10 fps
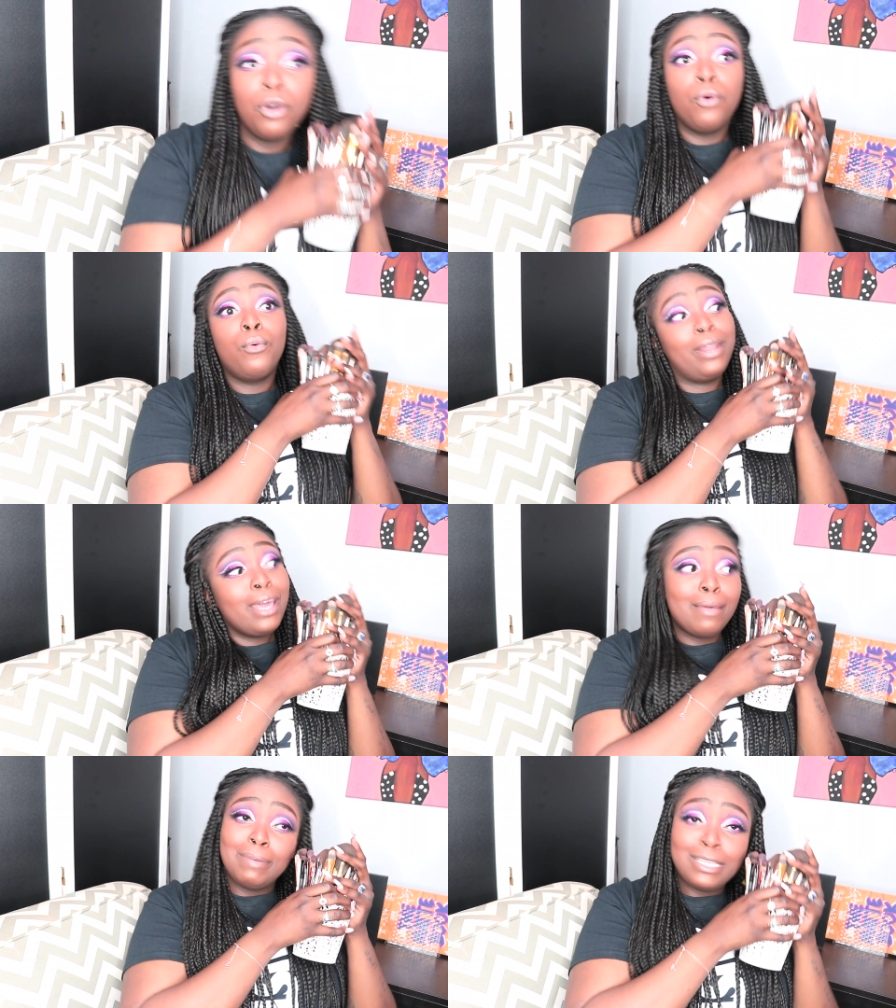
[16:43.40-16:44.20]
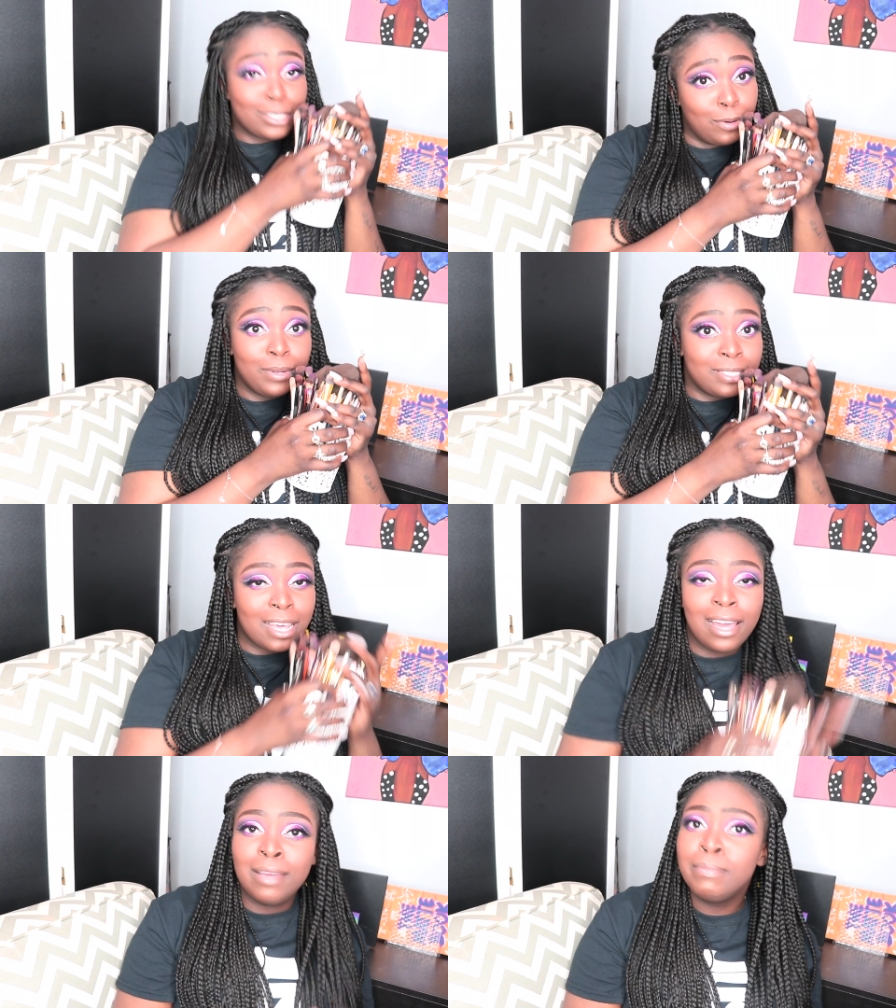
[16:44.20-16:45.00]
what up? It's looting
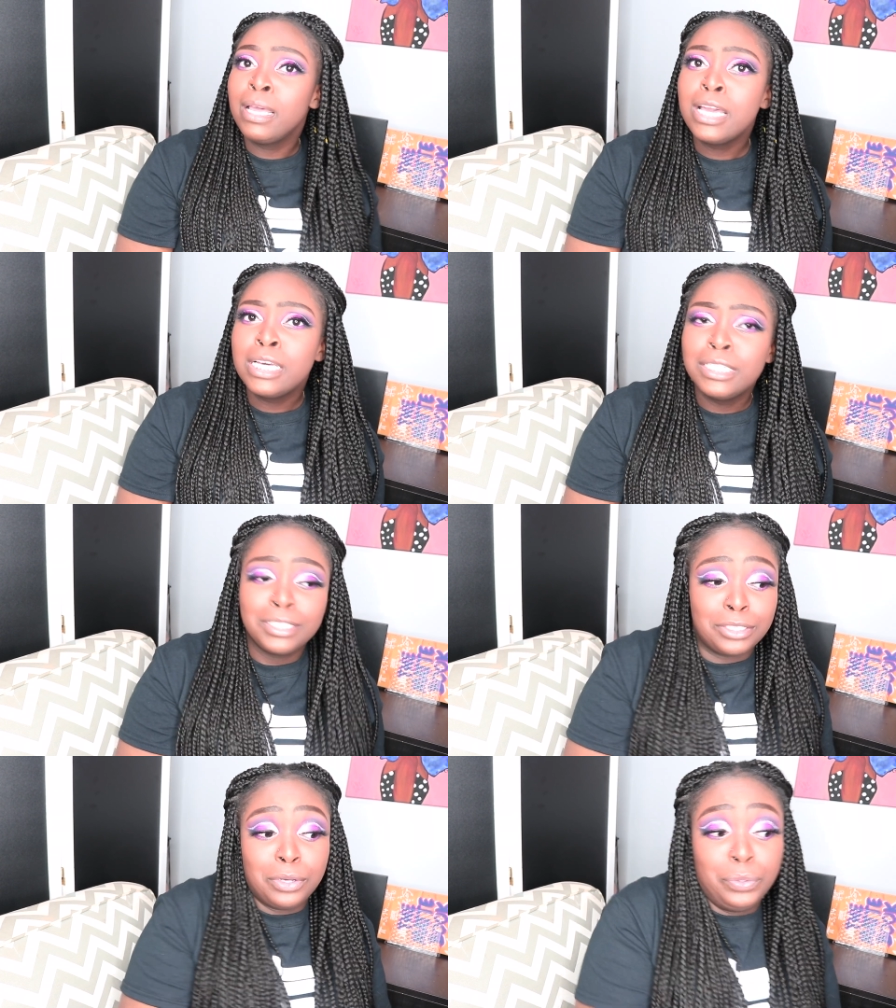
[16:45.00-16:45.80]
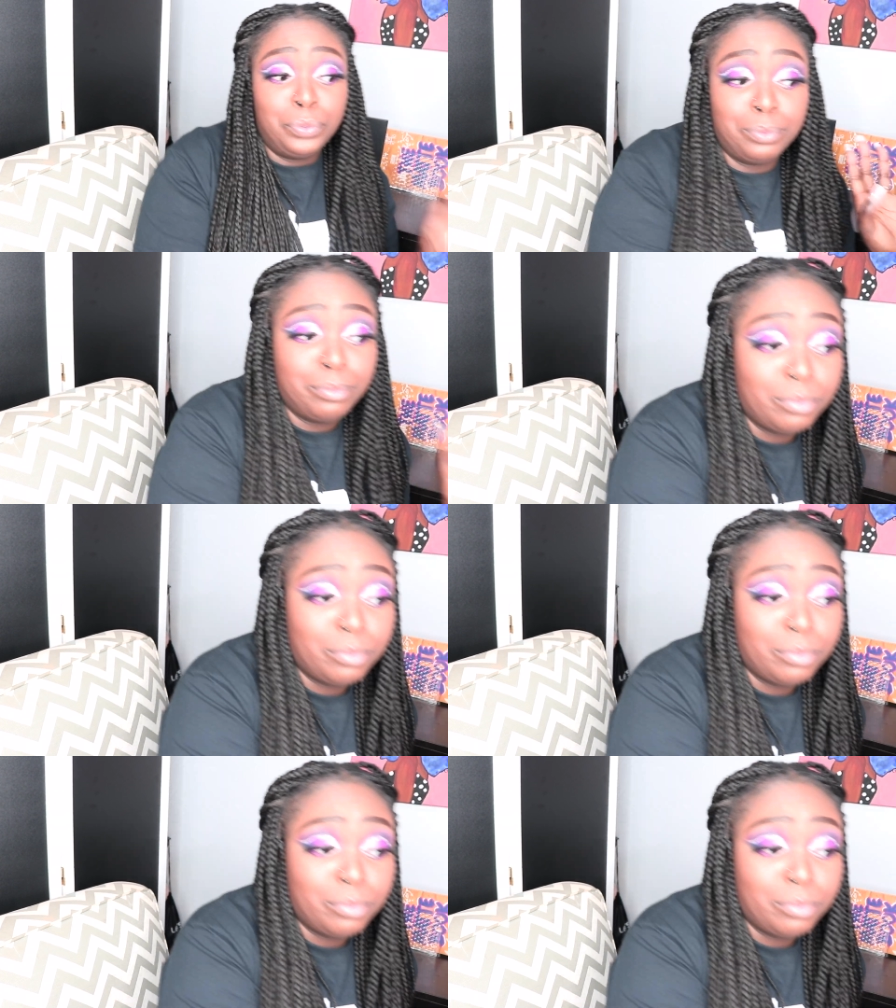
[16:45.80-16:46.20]
time. So